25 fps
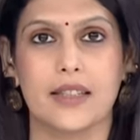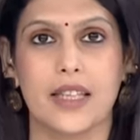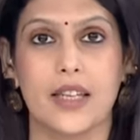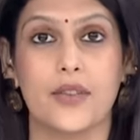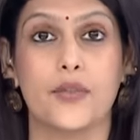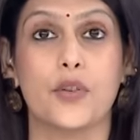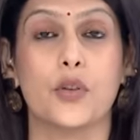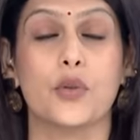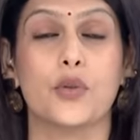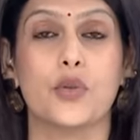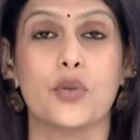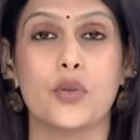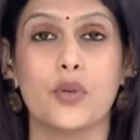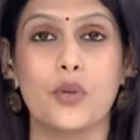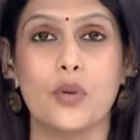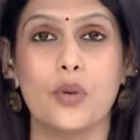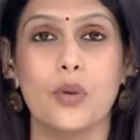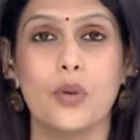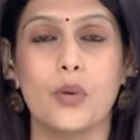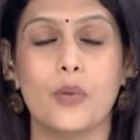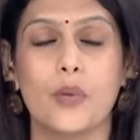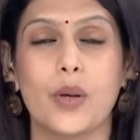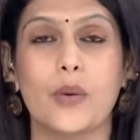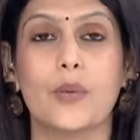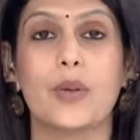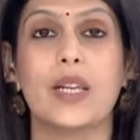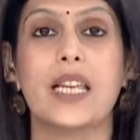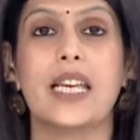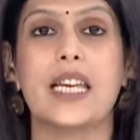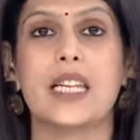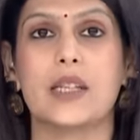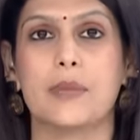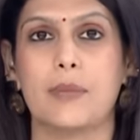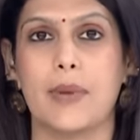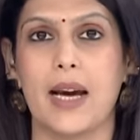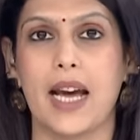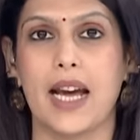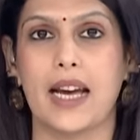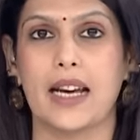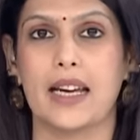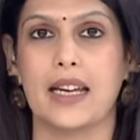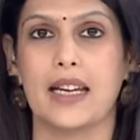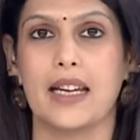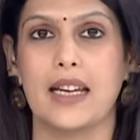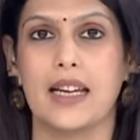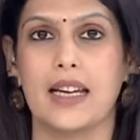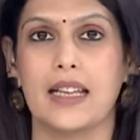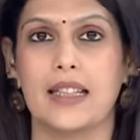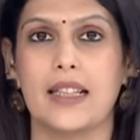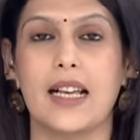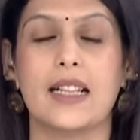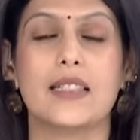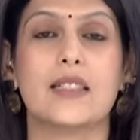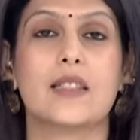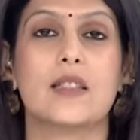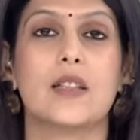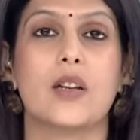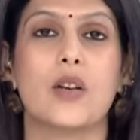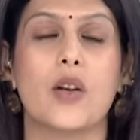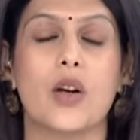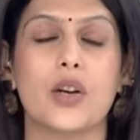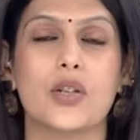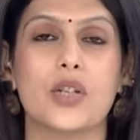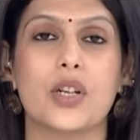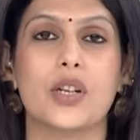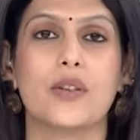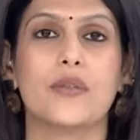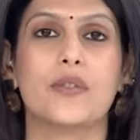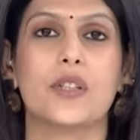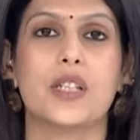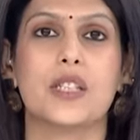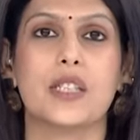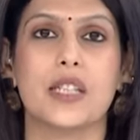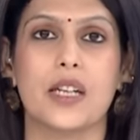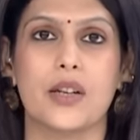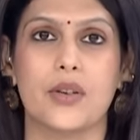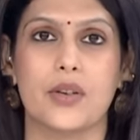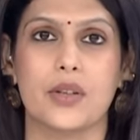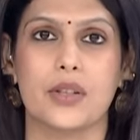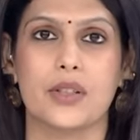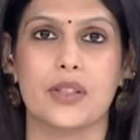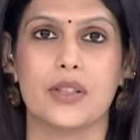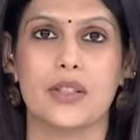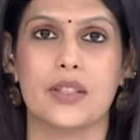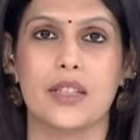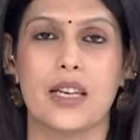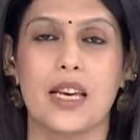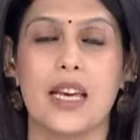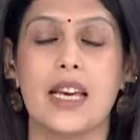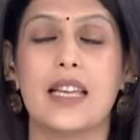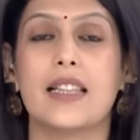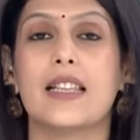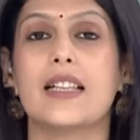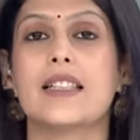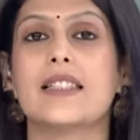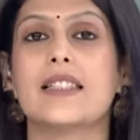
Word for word: If you do, we will hit back. That's the logic of deterrence. The